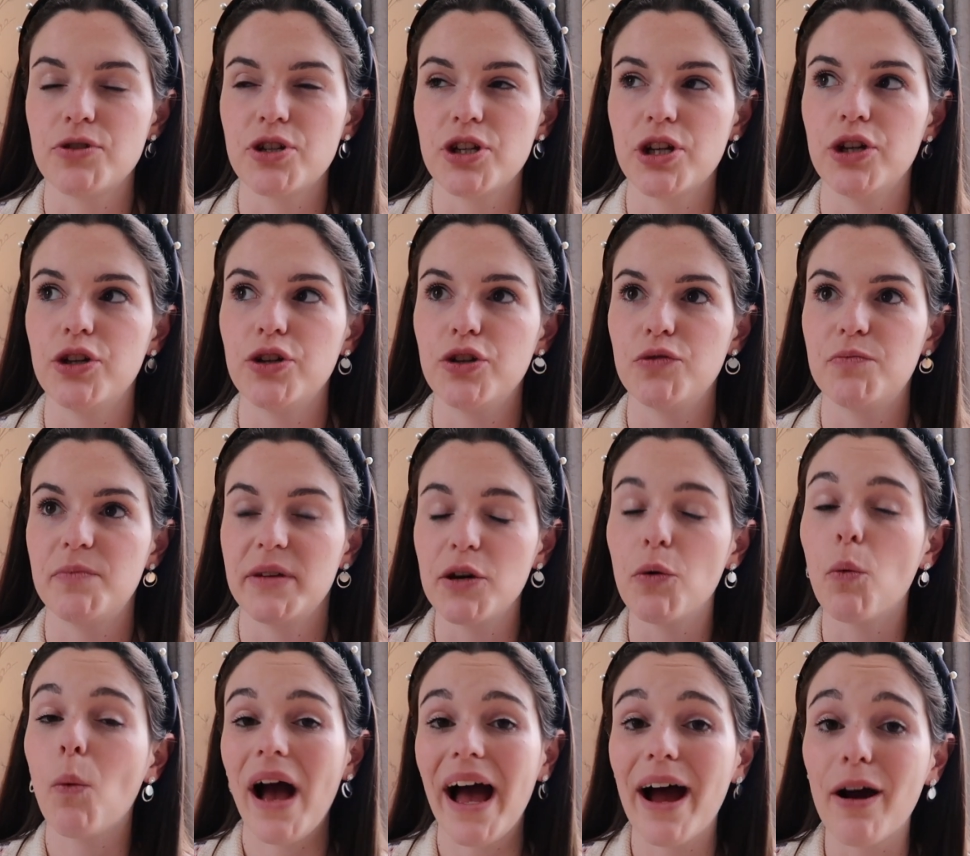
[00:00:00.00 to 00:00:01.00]
to be
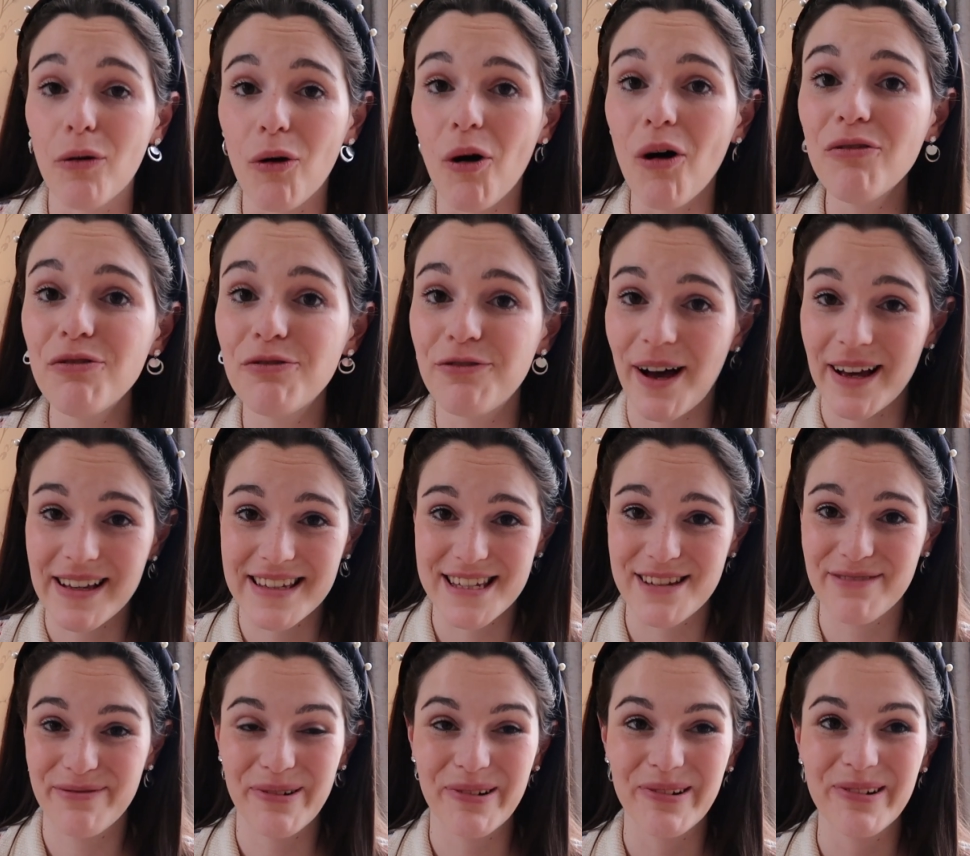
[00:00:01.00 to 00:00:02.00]
aware of, first
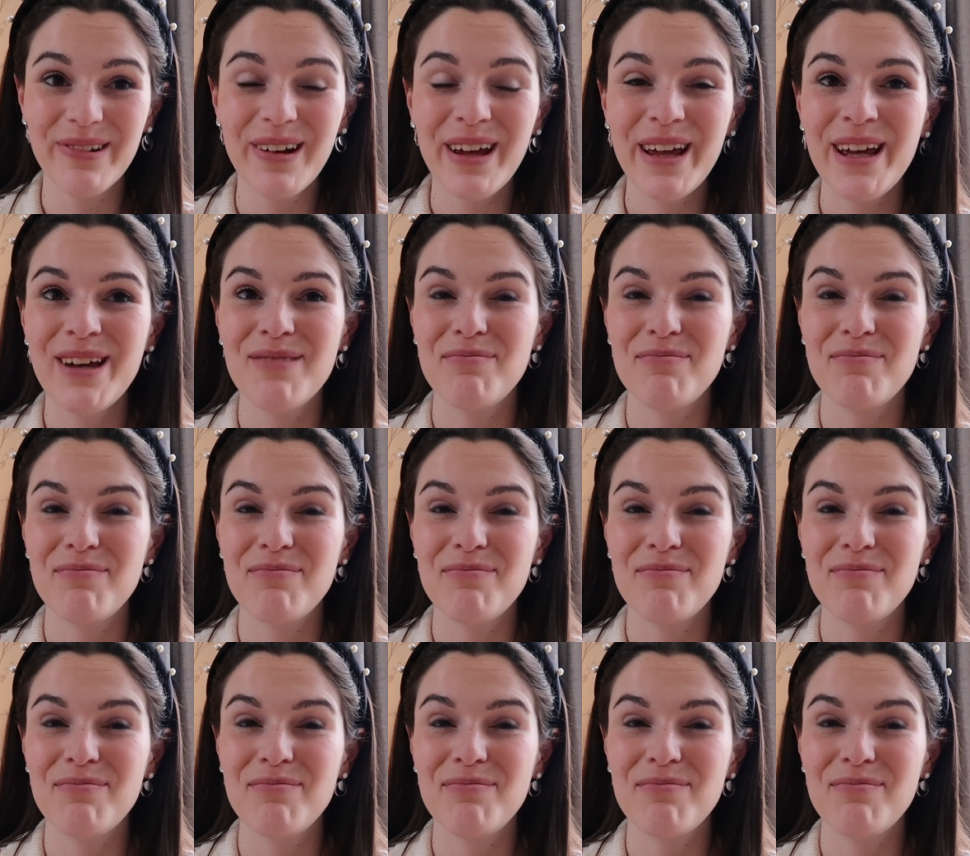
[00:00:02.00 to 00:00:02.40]
of all,